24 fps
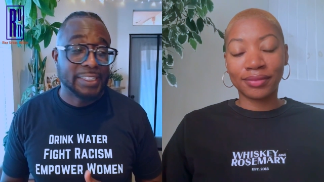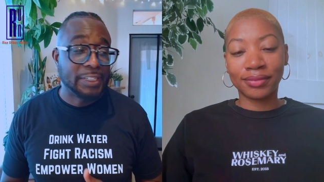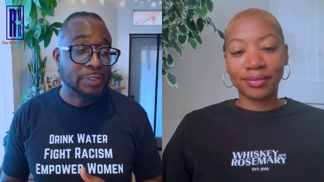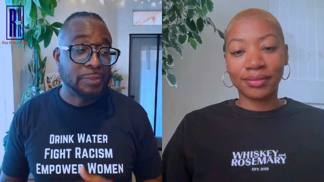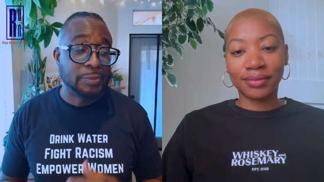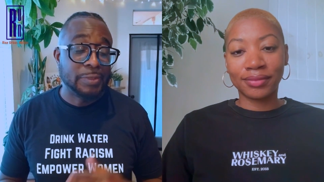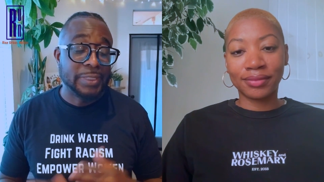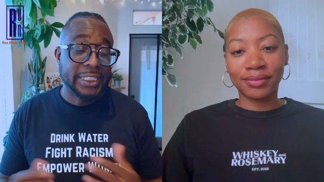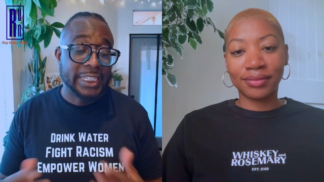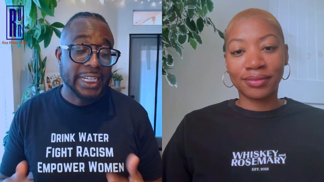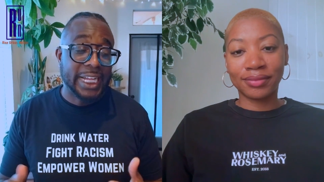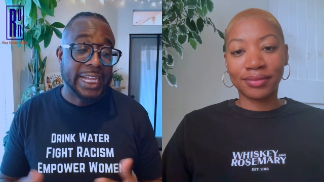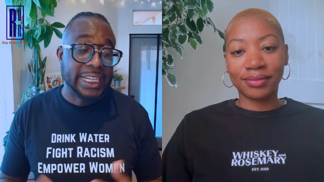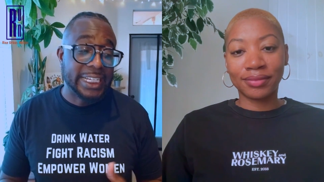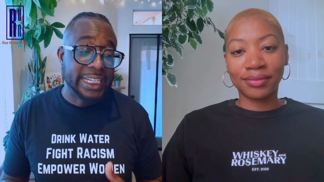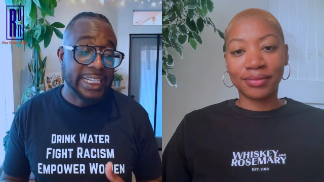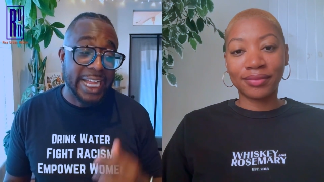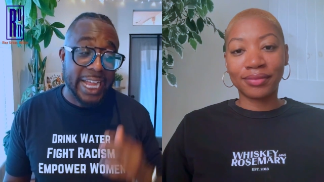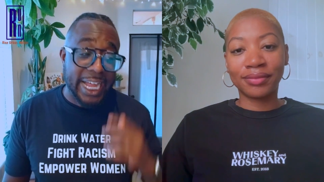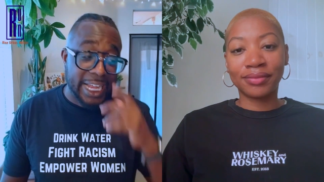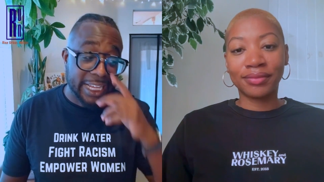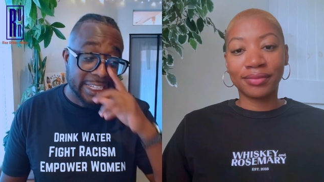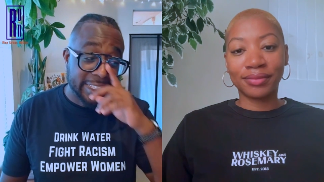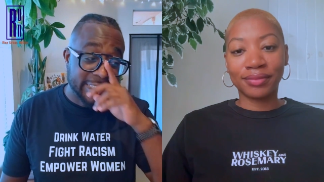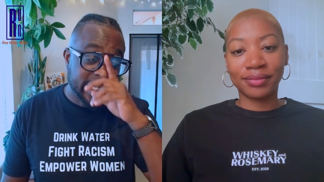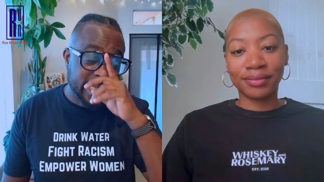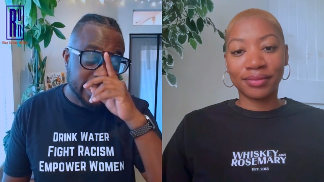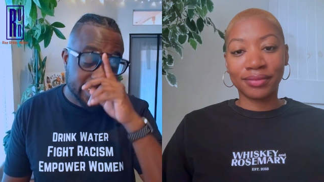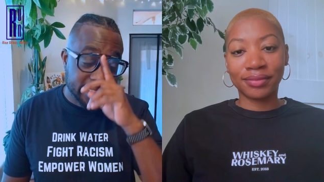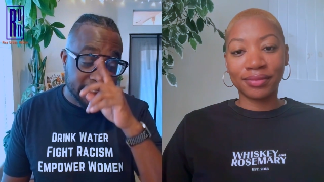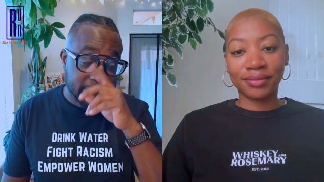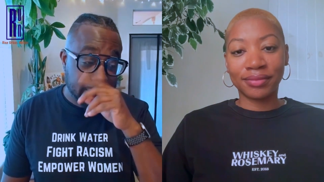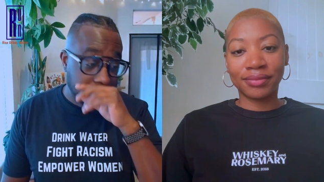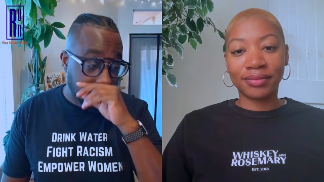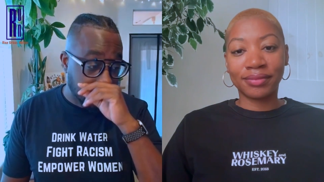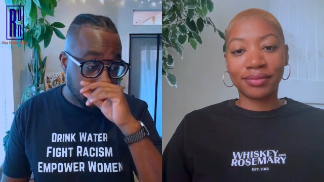Speaker 1: ago, we I didn't have this,
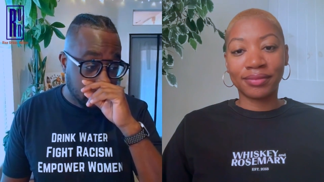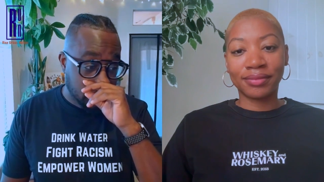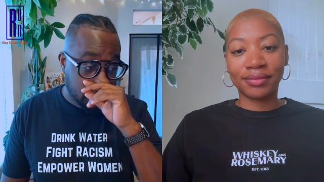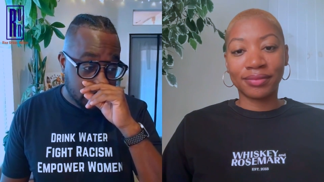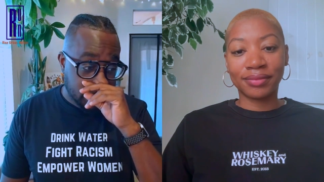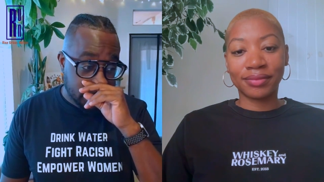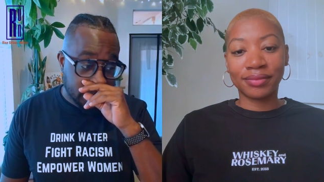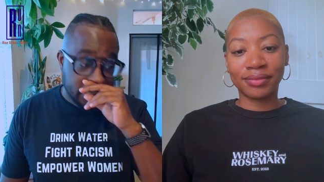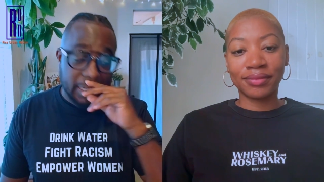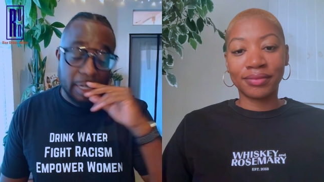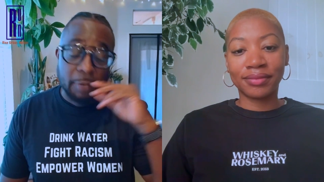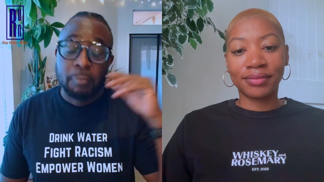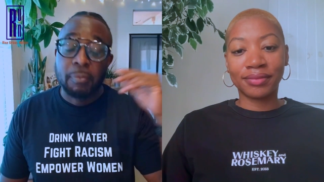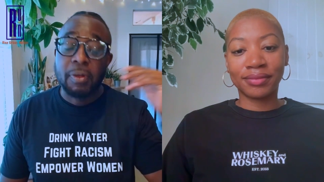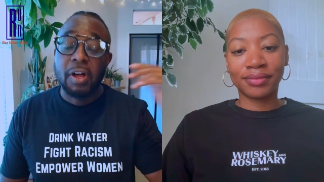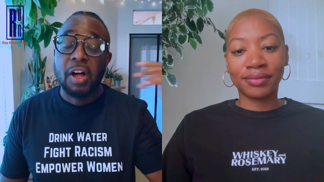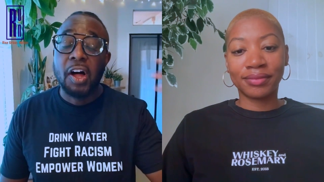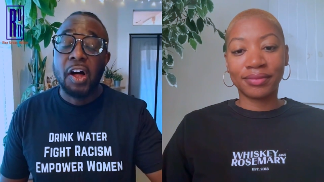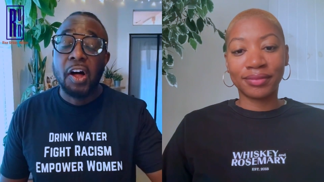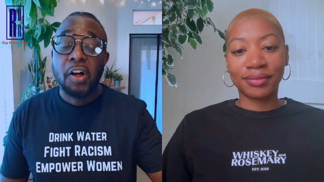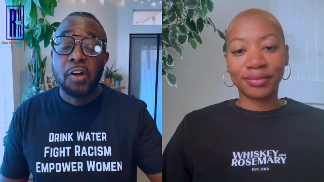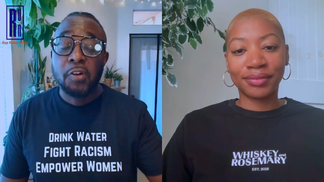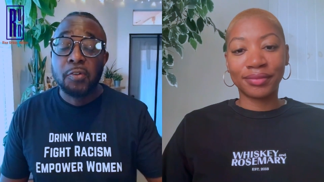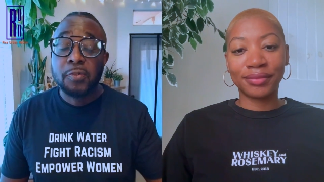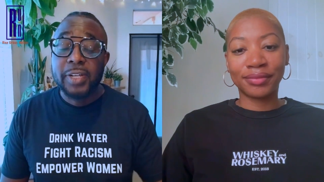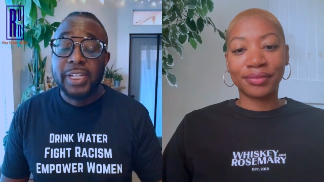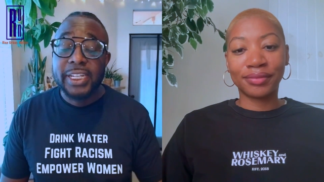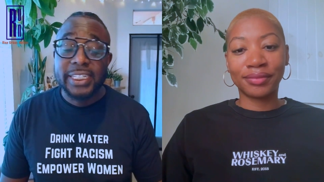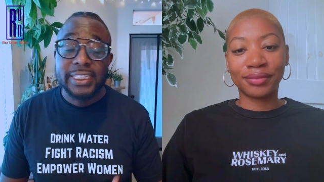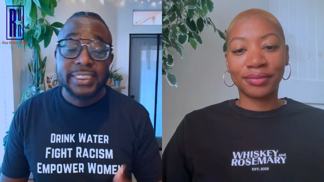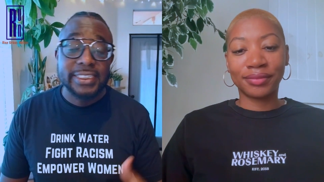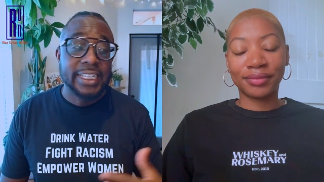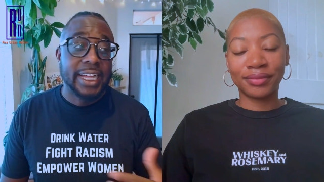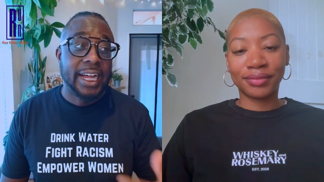and so I'm always